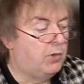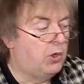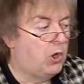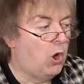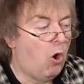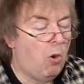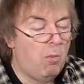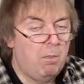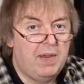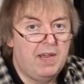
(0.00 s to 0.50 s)

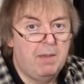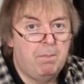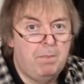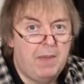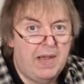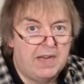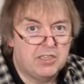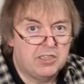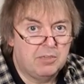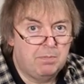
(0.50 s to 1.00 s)
got me a
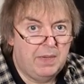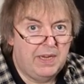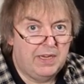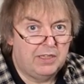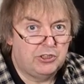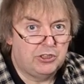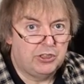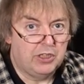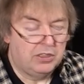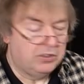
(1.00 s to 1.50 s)
better
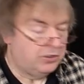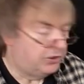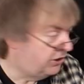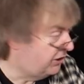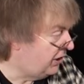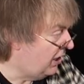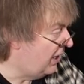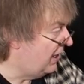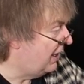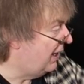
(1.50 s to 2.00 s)
picture.
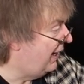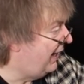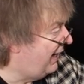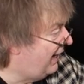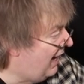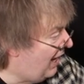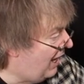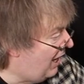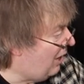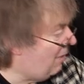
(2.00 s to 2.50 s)

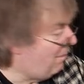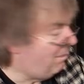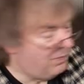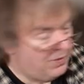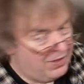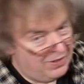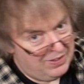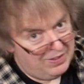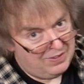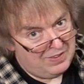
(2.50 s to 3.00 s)
Certainly,
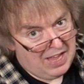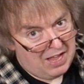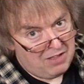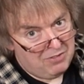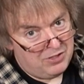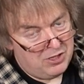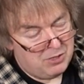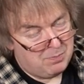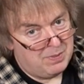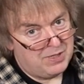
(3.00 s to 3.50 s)
now
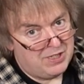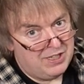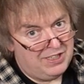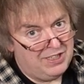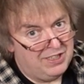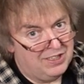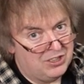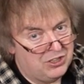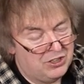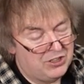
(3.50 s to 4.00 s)
this
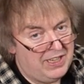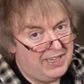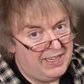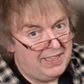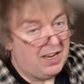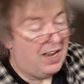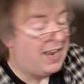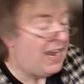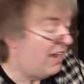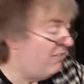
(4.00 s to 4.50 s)
particular
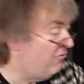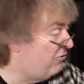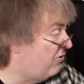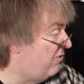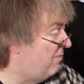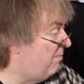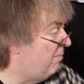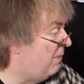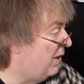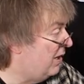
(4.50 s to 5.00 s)
scene, I have
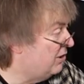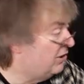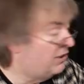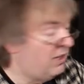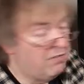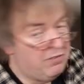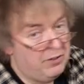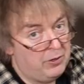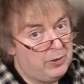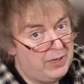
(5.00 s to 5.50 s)
driven past
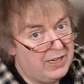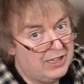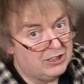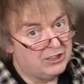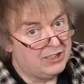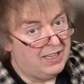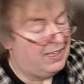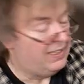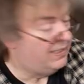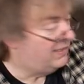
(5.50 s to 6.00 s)
it a few
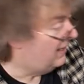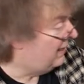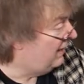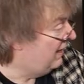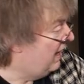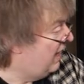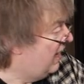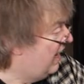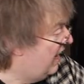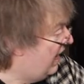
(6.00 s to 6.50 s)
years later,
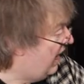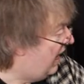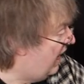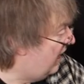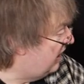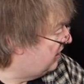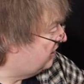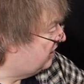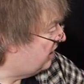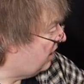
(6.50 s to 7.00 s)

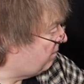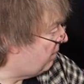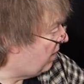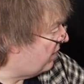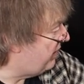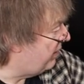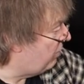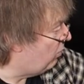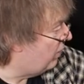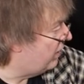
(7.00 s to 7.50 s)
and I
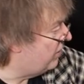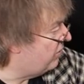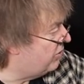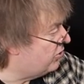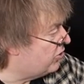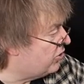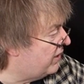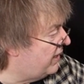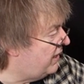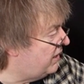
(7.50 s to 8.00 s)
think one of the
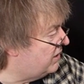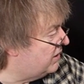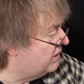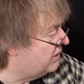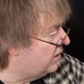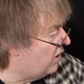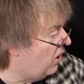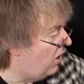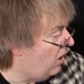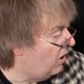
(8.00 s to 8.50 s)
trees
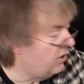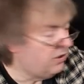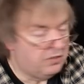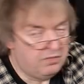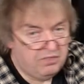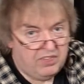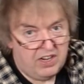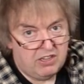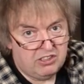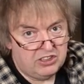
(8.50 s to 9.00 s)
had gone
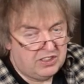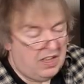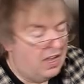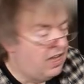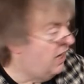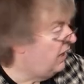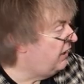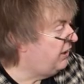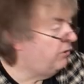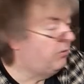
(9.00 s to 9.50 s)
and various,
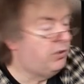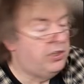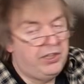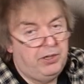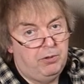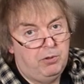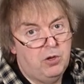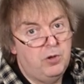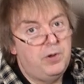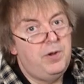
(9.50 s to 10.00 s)

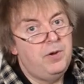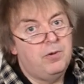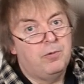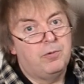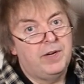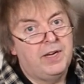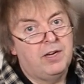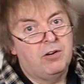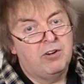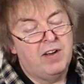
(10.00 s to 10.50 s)
you couldn't
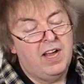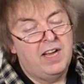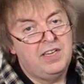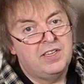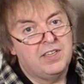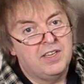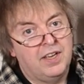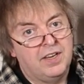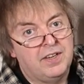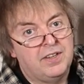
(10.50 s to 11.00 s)

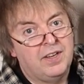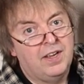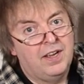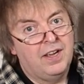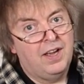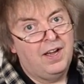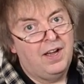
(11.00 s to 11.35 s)
recreate it.